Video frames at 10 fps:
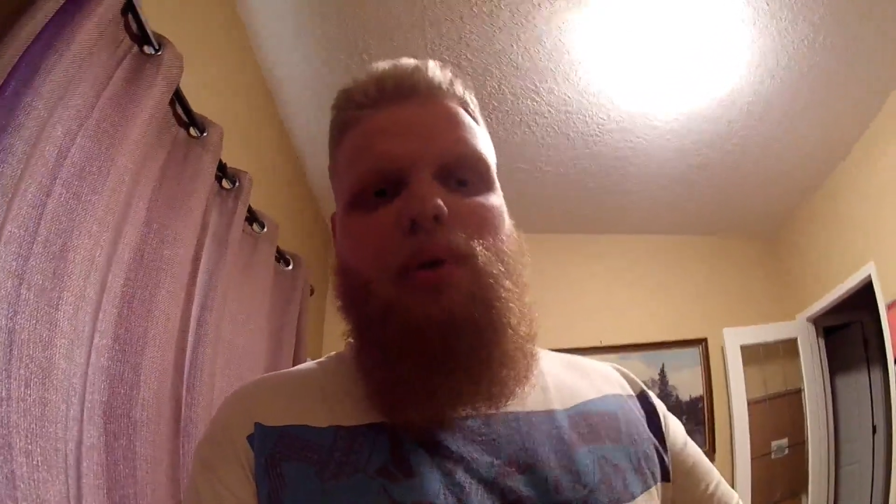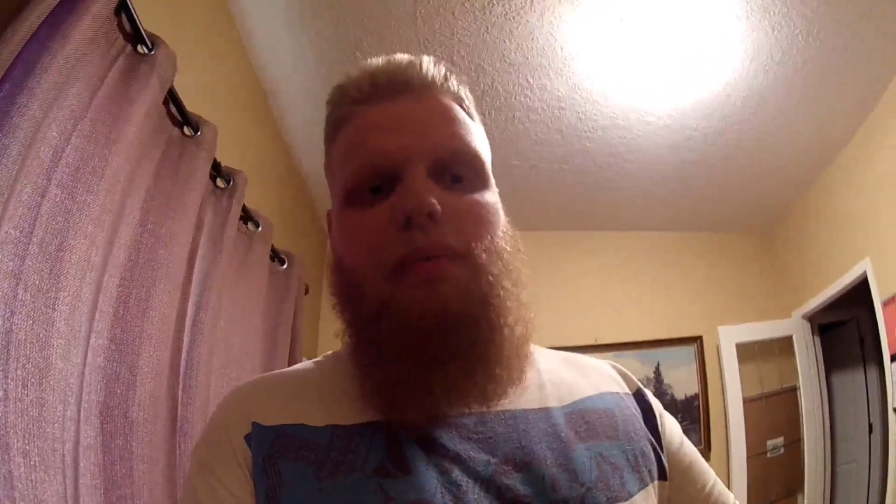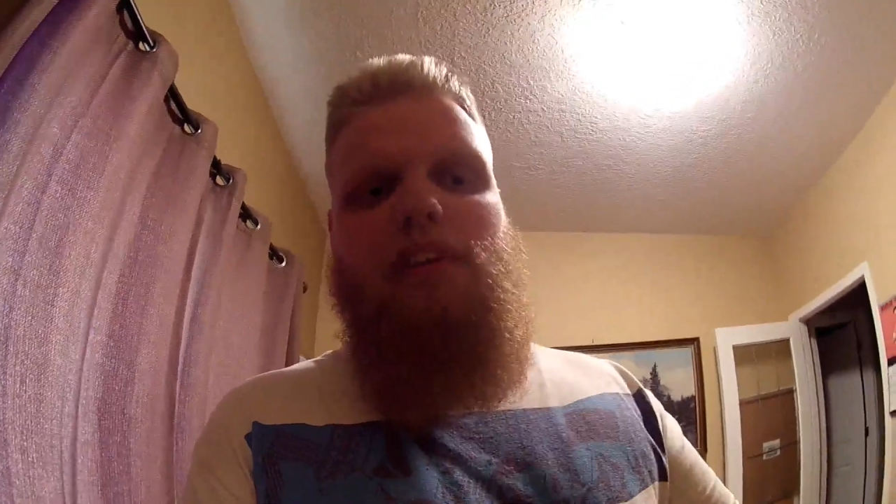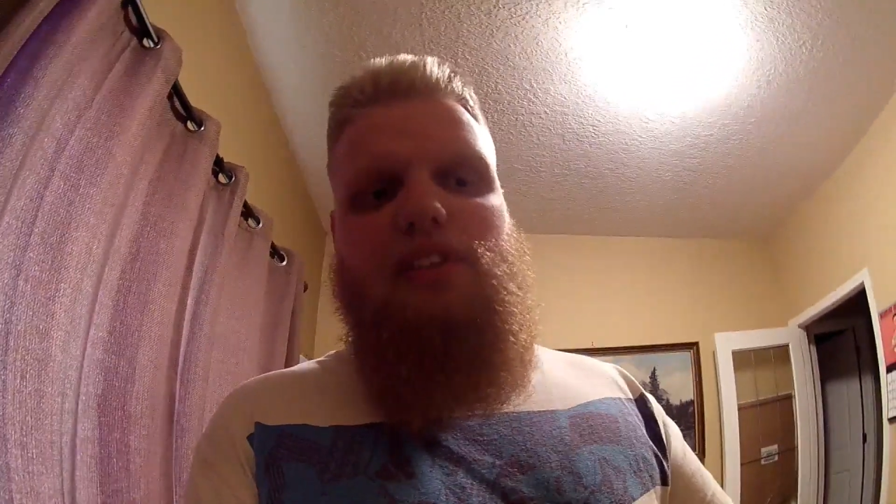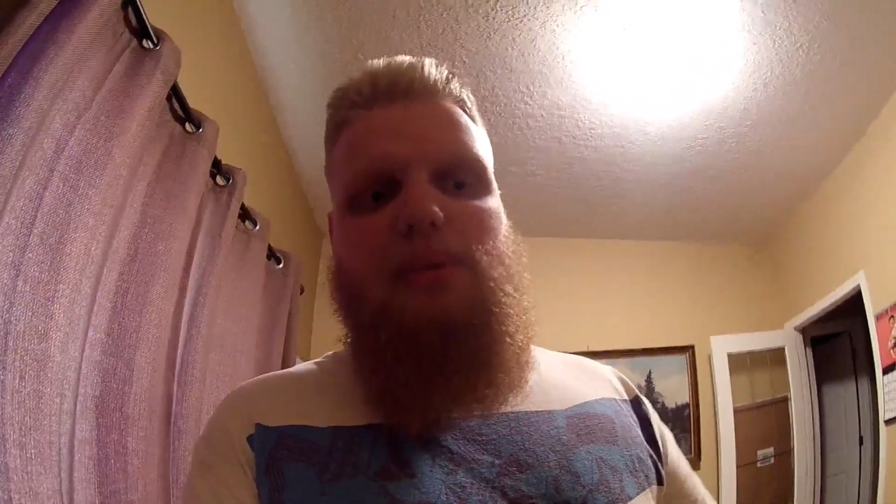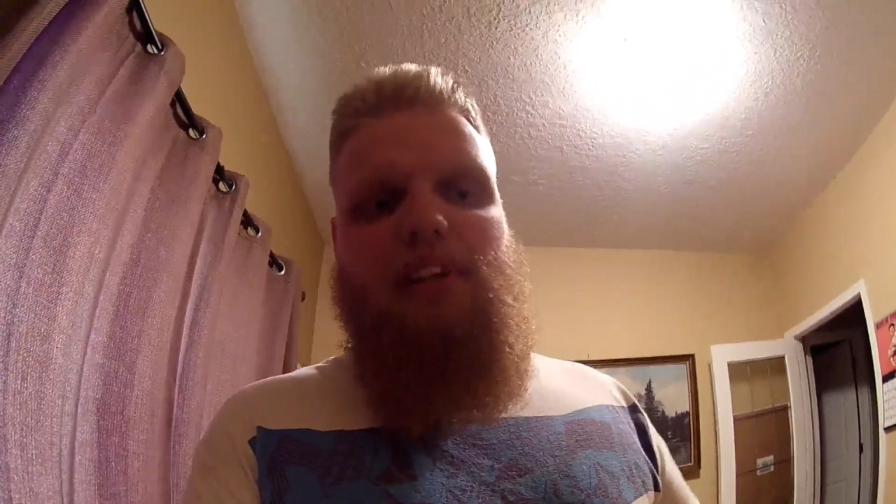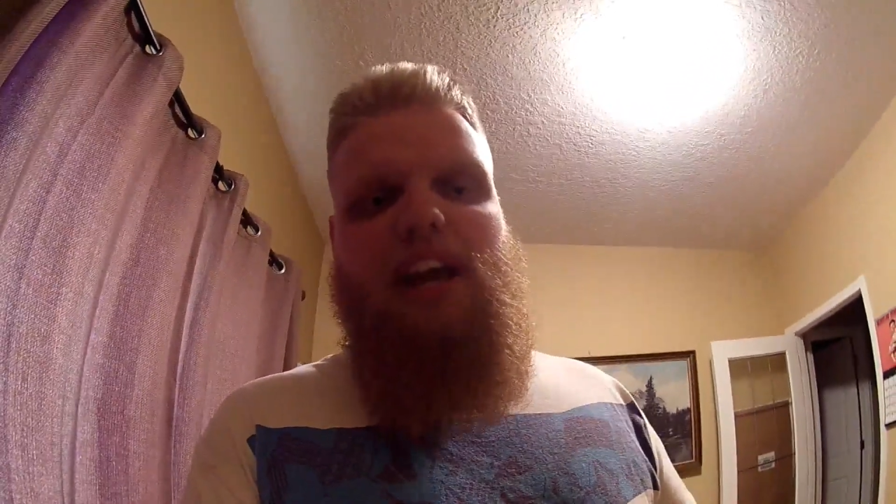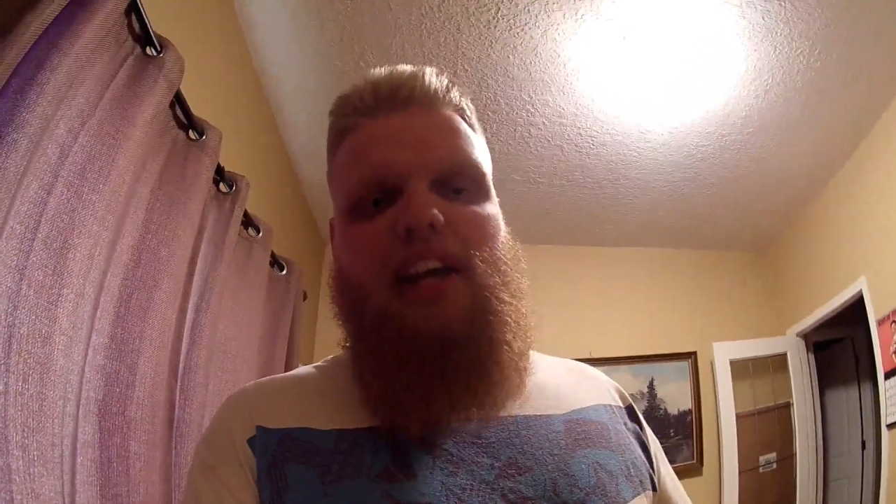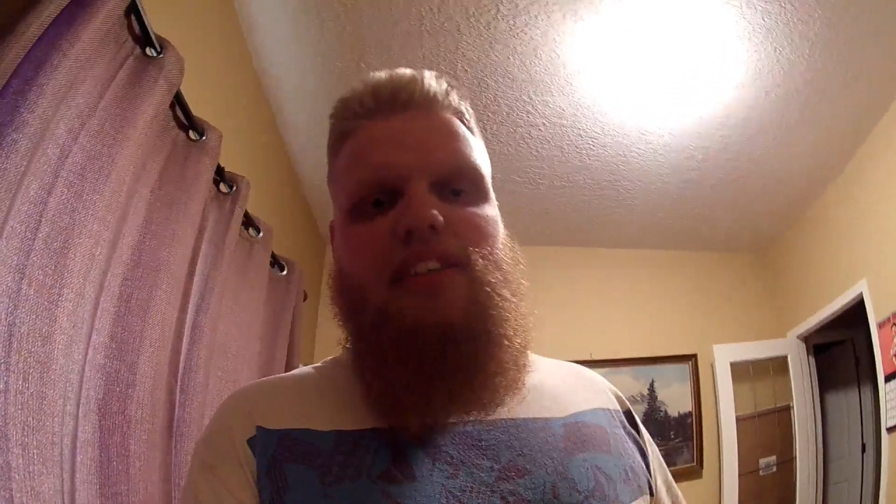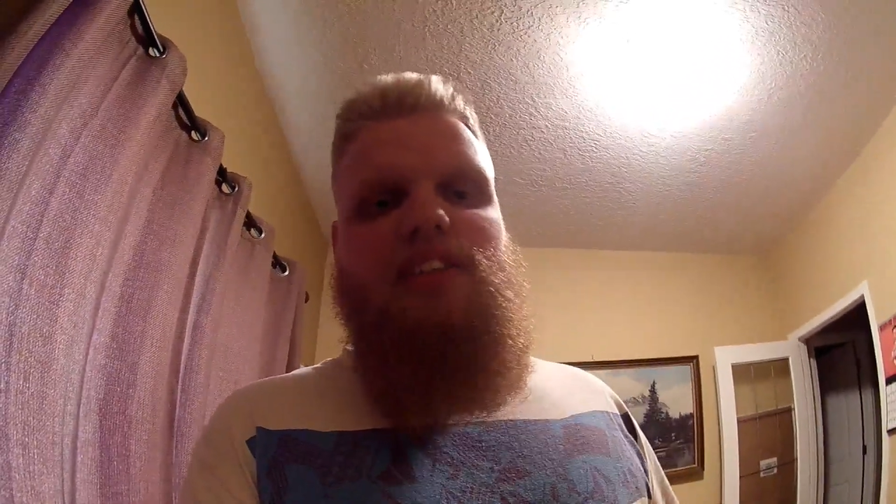him into a
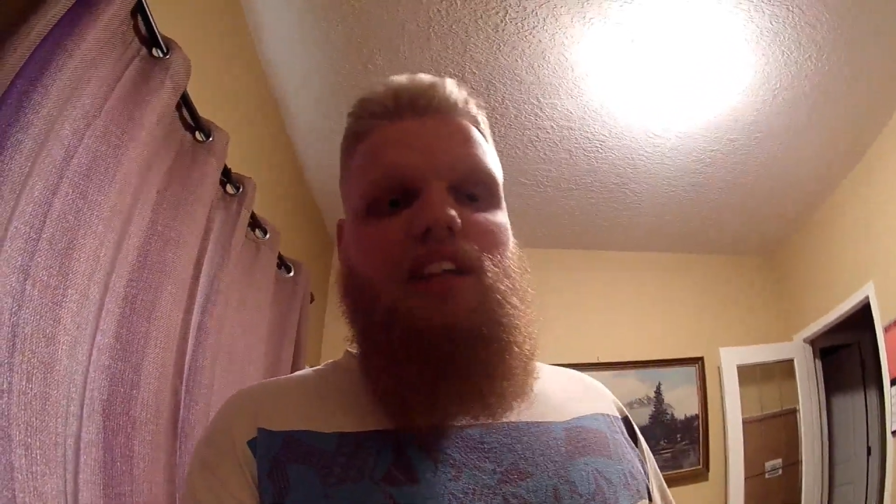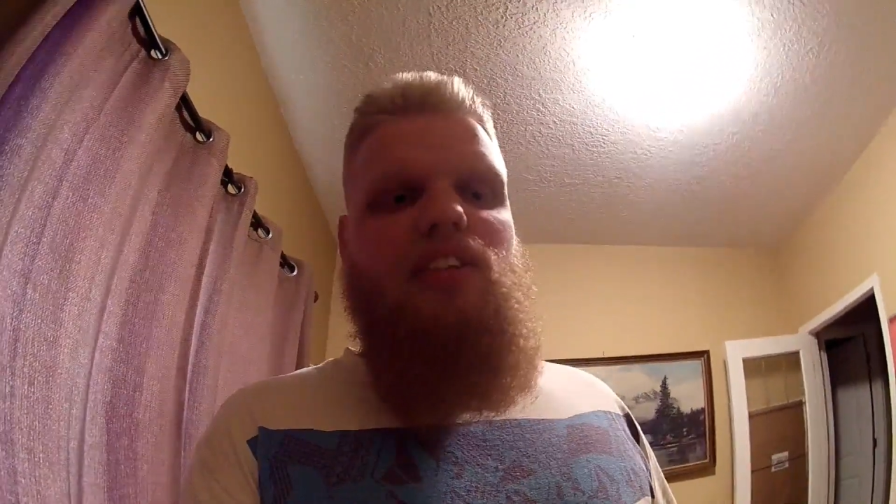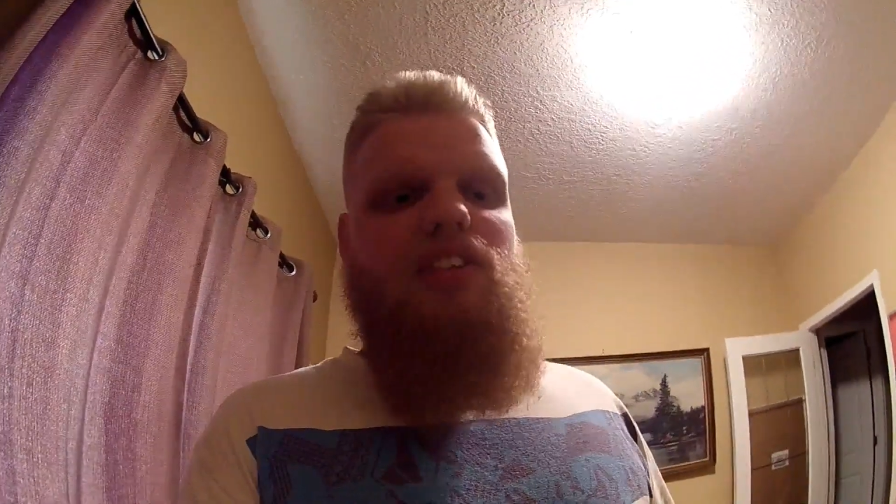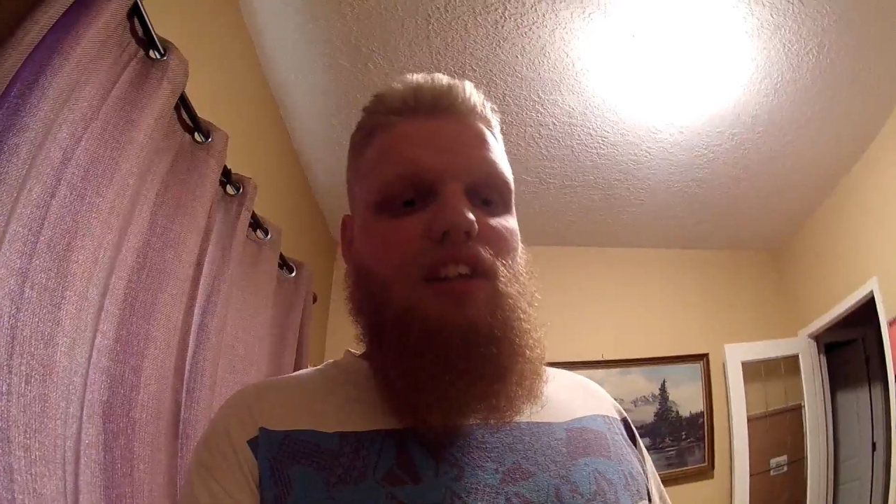gas station,